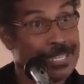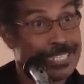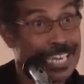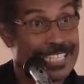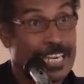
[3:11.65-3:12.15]

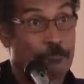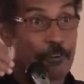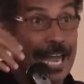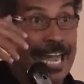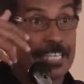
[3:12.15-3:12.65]
they
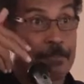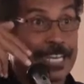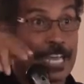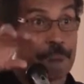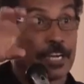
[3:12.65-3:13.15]
therefore had to be
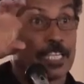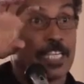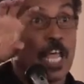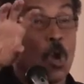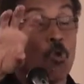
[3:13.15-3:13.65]
given
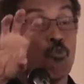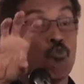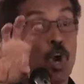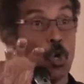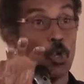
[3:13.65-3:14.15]

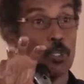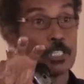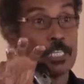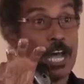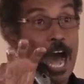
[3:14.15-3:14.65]
rules